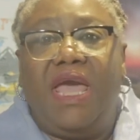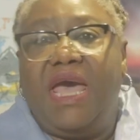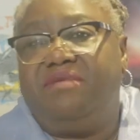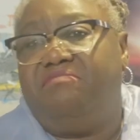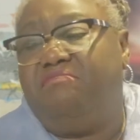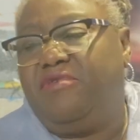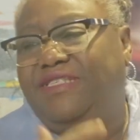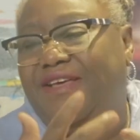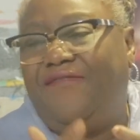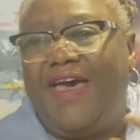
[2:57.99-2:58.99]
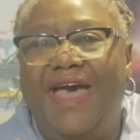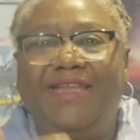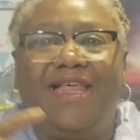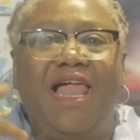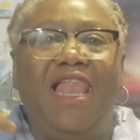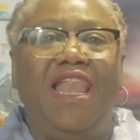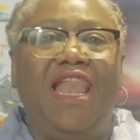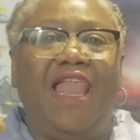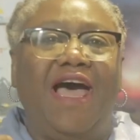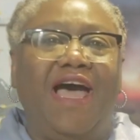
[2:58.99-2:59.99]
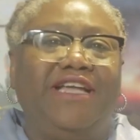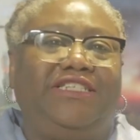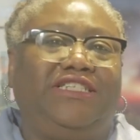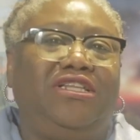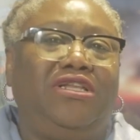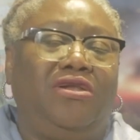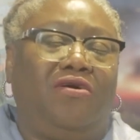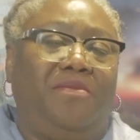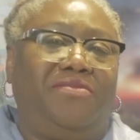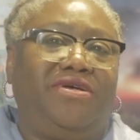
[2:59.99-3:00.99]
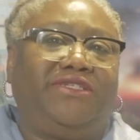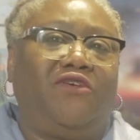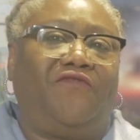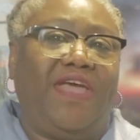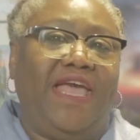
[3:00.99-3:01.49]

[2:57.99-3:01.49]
and must have had large numbers of